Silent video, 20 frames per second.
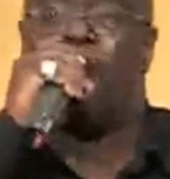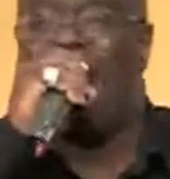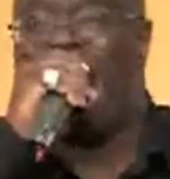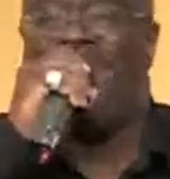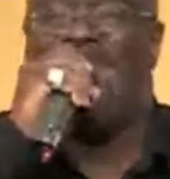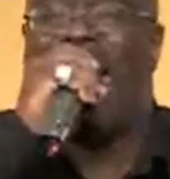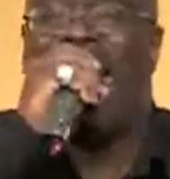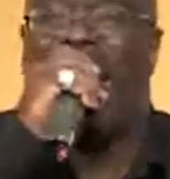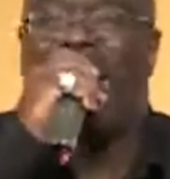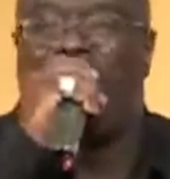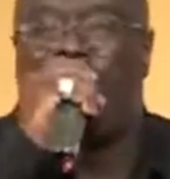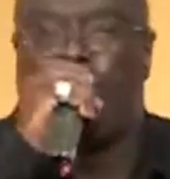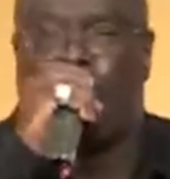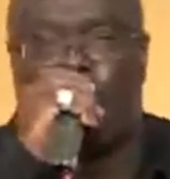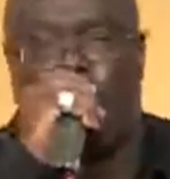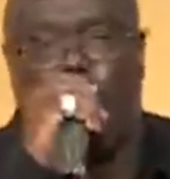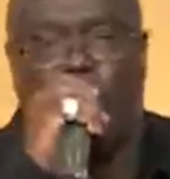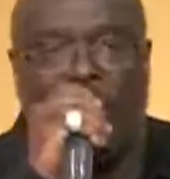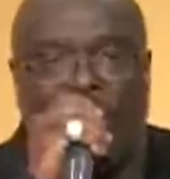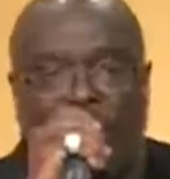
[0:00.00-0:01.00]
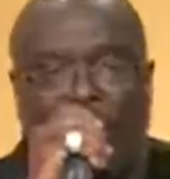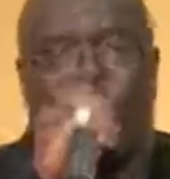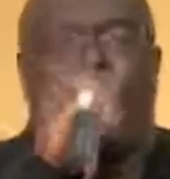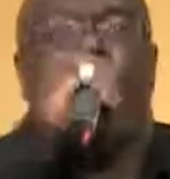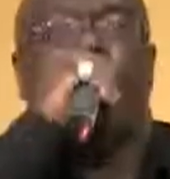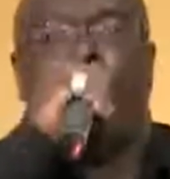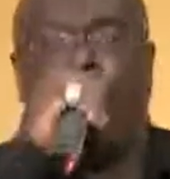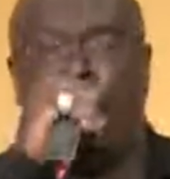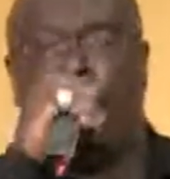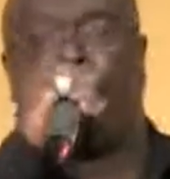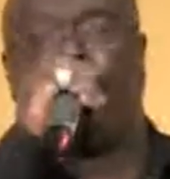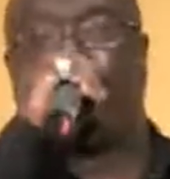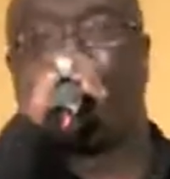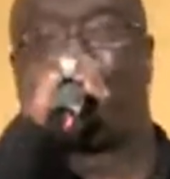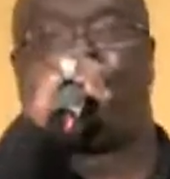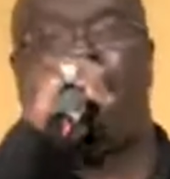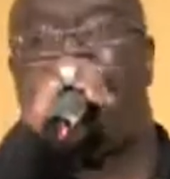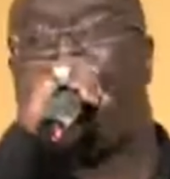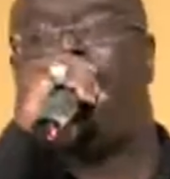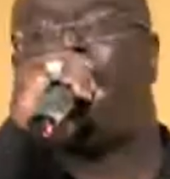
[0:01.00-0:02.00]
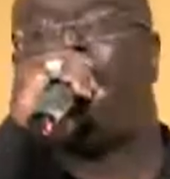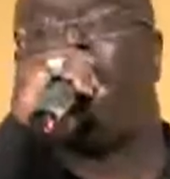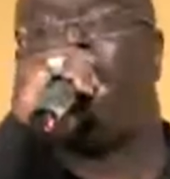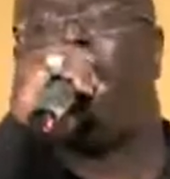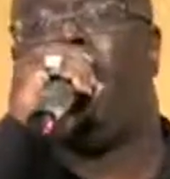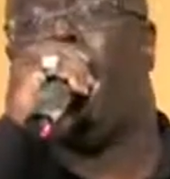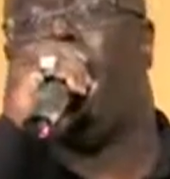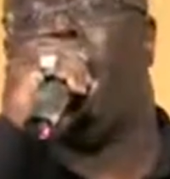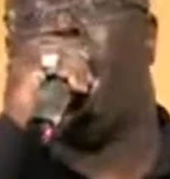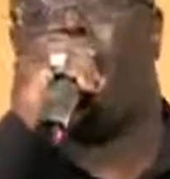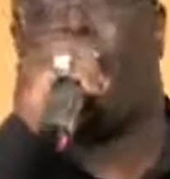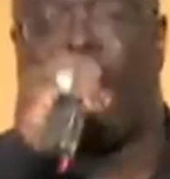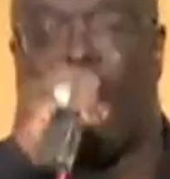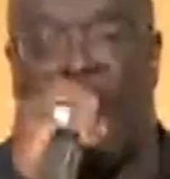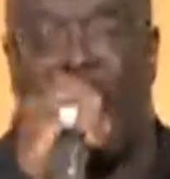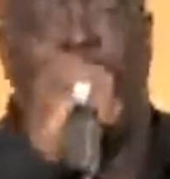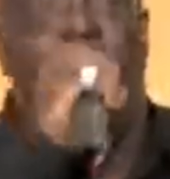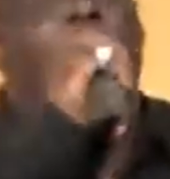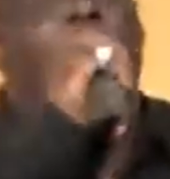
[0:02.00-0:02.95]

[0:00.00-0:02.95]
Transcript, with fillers: a bad attitude, you should tell the Lord,